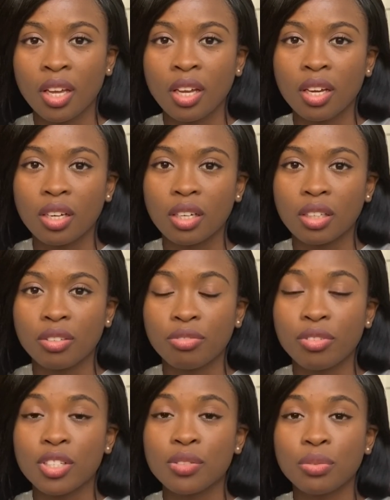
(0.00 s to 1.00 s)
And
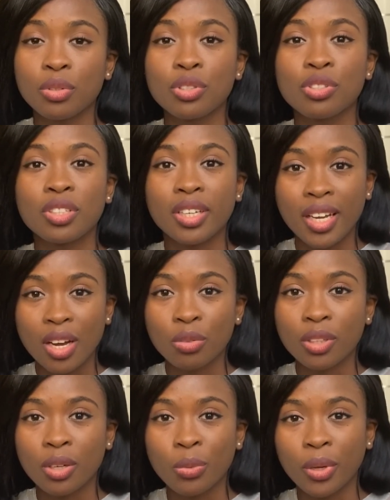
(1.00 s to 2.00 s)
fast forward to now
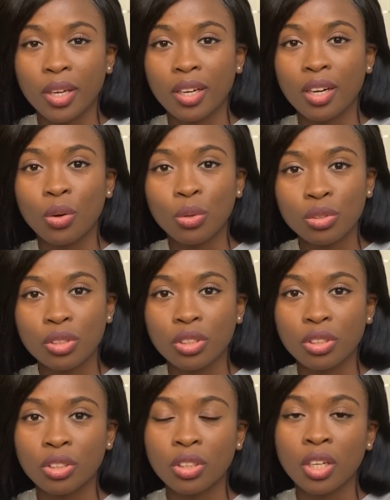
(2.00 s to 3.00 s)
that we are
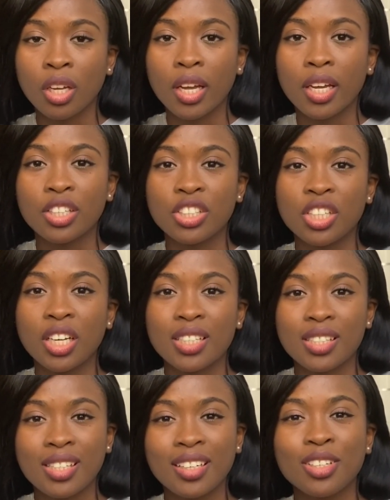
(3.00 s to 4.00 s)
older, and she has
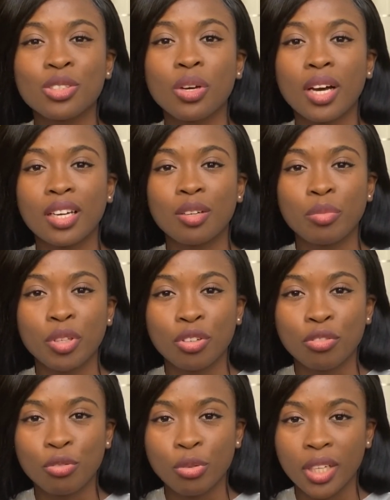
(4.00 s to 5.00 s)
started to add a bit
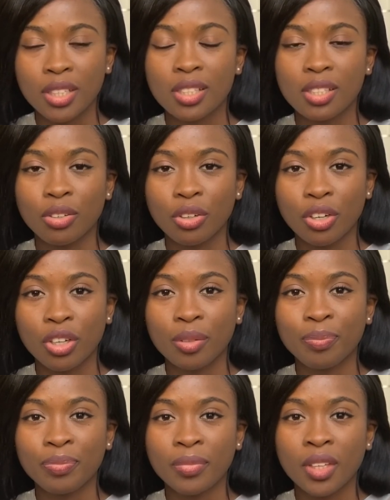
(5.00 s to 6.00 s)
of weight on her,
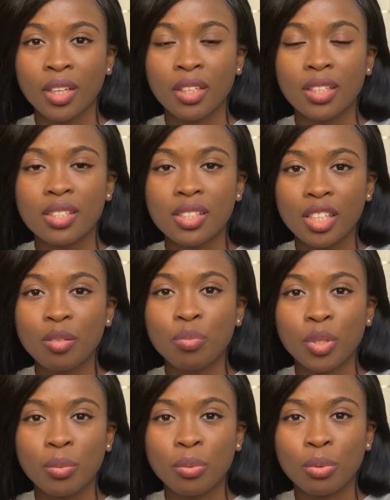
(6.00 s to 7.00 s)
the same
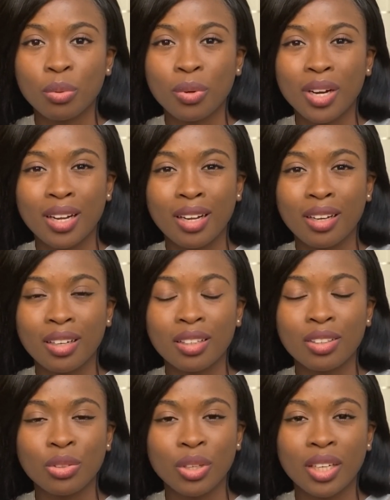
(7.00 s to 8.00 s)
people are
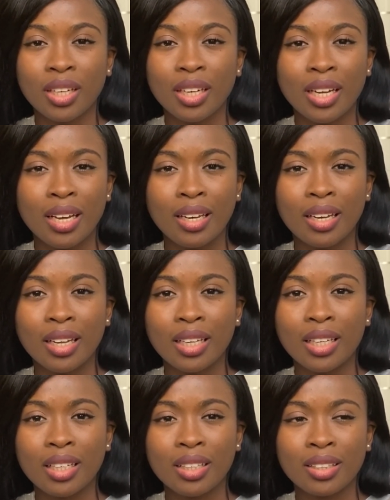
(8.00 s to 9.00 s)
looking at her
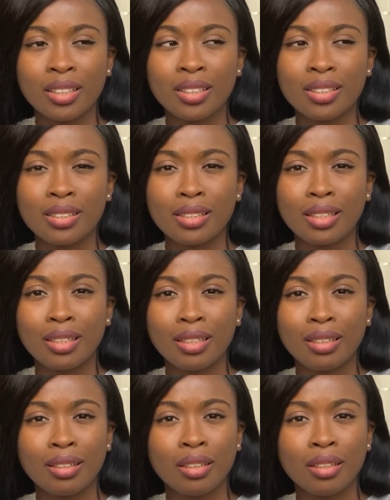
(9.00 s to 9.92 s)
like saying,